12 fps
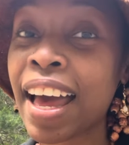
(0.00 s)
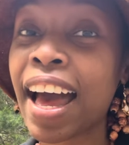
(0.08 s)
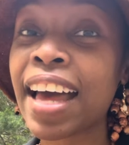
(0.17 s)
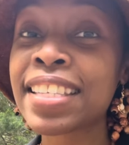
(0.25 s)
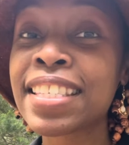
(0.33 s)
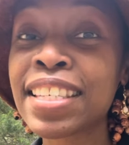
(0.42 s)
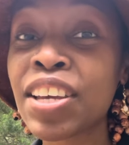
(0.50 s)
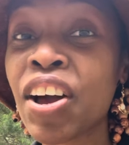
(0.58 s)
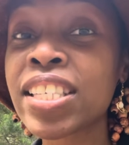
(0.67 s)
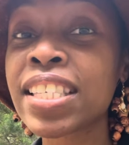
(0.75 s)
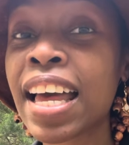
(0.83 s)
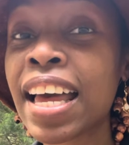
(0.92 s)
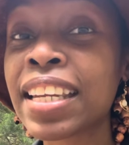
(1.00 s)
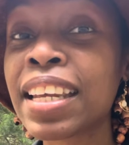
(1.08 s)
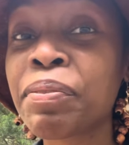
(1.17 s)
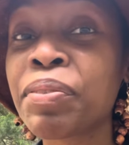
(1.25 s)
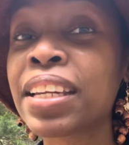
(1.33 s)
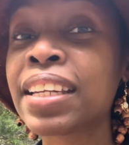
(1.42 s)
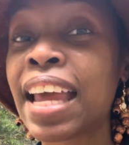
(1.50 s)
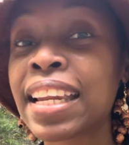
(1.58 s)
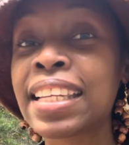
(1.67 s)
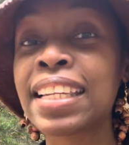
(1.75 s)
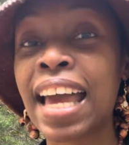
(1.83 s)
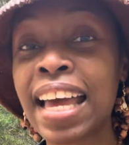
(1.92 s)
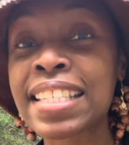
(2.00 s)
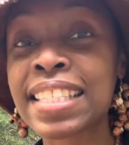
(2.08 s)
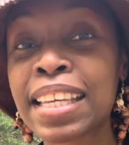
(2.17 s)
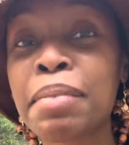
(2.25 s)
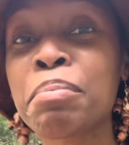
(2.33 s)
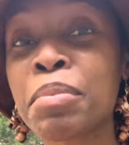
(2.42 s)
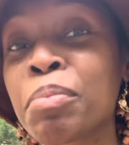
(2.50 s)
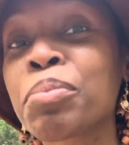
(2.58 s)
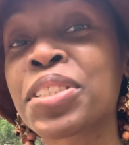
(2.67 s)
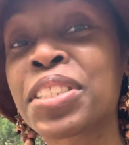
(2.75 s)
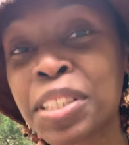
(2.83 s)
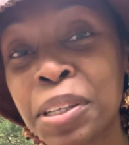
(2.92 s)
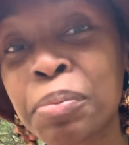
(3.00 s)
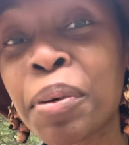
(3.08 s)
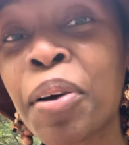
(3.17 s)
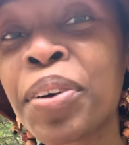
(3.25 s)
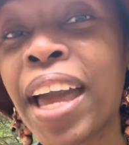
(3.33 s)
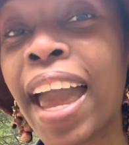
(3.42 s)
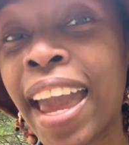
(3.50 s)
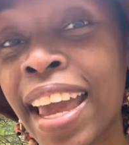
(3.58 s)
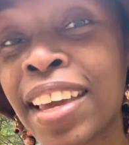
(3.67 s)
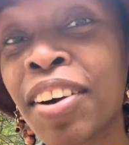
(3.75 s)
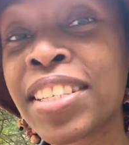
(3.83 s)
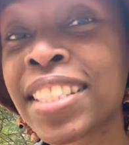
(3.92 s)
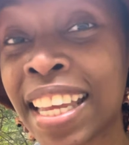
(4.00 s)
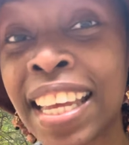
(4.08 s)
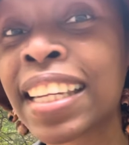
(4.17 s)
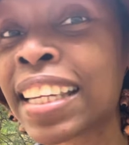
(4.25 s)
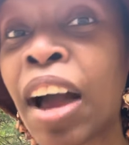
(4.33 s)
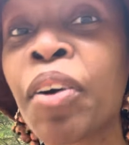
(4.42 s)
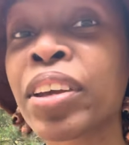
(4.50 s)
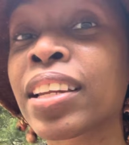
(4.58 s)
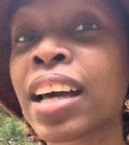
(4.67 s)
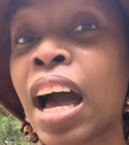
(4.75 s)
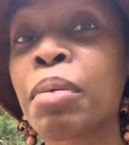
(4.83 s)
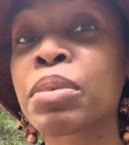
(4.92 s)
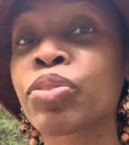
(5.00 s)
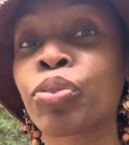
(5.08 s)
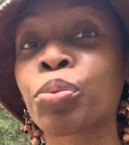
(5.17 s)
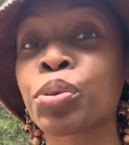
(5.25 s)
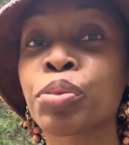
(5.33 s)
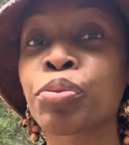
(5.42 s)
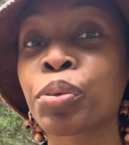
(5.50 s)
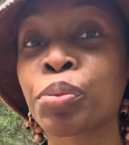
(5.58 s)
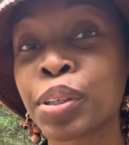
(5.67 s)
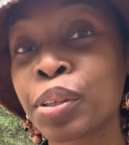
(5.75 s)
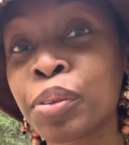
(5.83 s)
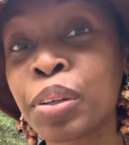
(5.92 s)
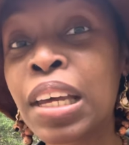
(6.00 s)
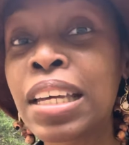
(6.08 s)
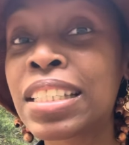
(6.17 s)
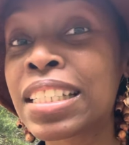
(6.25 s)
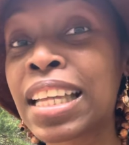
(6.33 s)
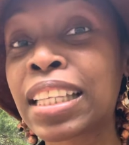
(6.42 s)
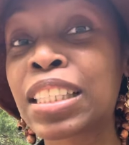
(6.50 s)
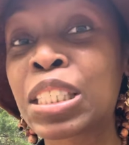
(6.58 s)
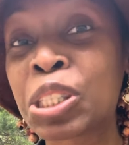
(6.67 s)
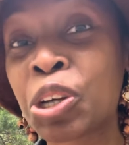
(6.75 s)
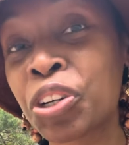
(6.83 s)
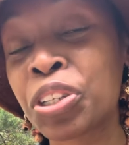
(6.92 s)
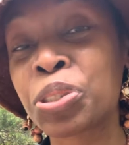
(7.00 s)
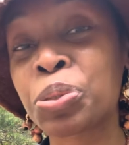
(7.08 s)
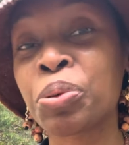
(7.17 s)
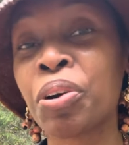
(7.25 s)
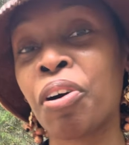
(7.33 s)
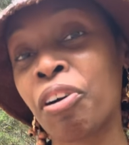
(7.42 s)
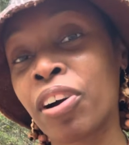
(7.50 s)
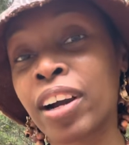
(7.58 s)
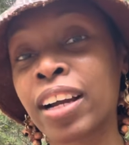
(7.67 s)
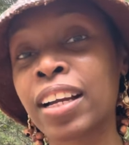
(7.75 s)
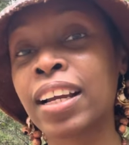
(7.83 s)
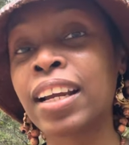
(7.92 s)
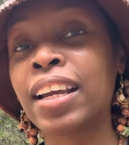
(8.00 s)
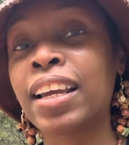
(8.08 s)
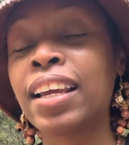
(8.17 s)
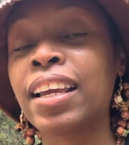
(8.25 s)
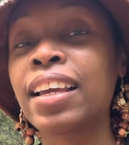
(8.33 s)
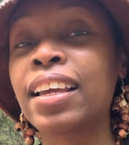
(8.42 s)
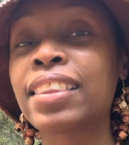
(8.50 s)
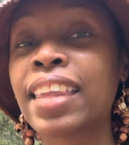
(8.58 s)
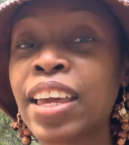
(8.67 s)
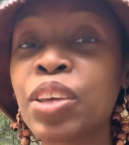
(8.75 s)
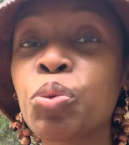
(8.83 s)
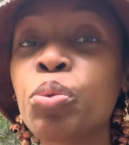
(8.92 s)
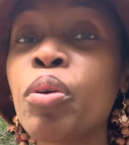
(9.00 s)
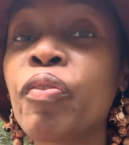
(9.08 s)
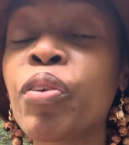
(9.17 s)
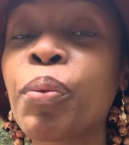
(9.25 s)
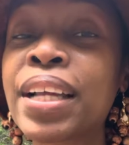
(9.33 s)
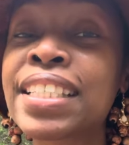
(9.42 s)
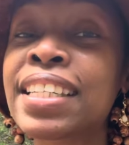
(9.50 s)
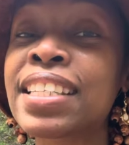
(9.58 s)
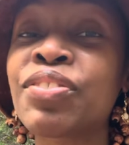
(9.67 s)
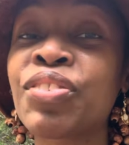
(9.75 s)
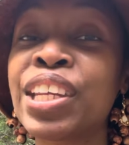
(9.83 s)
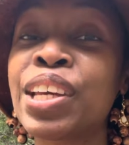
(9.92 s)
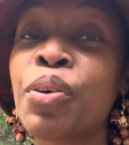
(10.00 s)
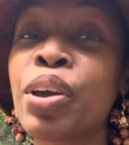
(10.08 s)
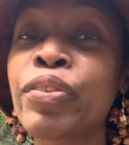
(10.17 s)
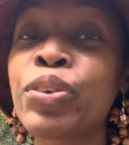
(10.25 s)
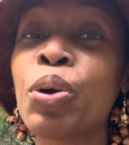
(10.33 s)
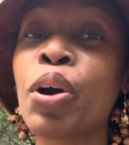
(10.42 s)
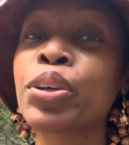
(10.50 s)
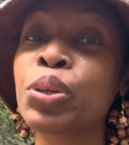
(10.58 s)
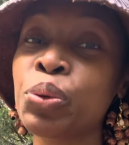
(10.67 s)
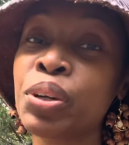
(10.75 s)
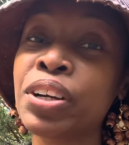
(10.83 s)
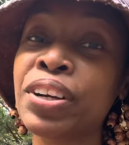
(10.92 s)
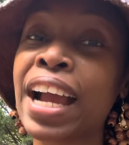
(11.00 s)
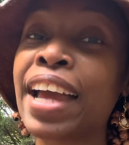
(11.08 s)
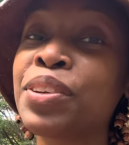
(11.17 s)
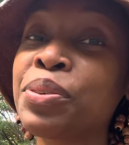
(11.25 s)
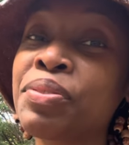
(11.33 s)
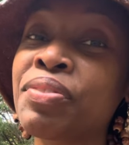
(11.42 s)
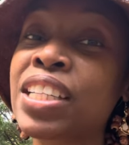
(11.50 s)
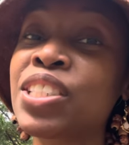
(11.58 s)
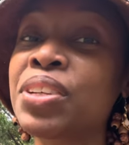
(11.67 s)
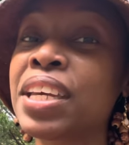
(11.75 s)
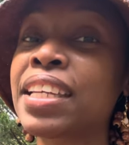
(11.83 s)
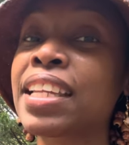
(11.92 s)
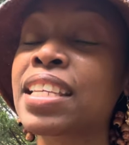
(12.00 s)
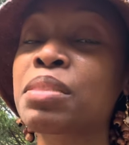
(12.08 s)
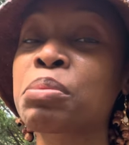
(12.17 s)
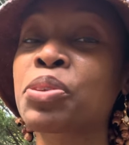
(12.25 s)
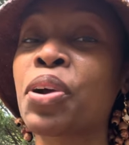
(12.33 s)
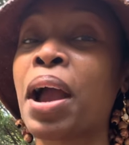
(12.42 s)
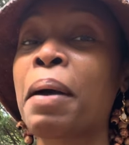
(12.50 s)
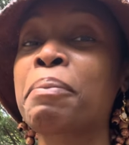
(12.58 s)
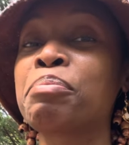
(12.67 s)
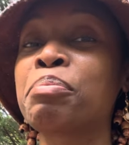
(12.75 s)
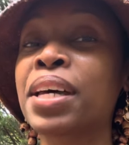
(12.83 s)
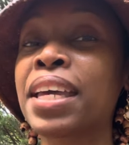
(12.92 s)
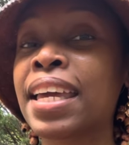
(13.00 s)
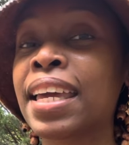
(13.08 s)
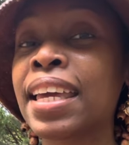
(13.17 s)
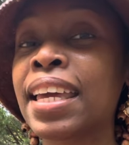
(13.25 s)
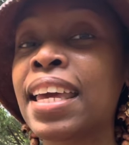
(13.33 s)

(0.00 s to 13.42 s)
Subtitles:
I see y'all signed up for the 99 cent membership. Okay, y'all standing out in the comments for real, for real. Just like the start that you are. Thank you for watching this video. If you are new here, I do invite you to hit that subscribe button.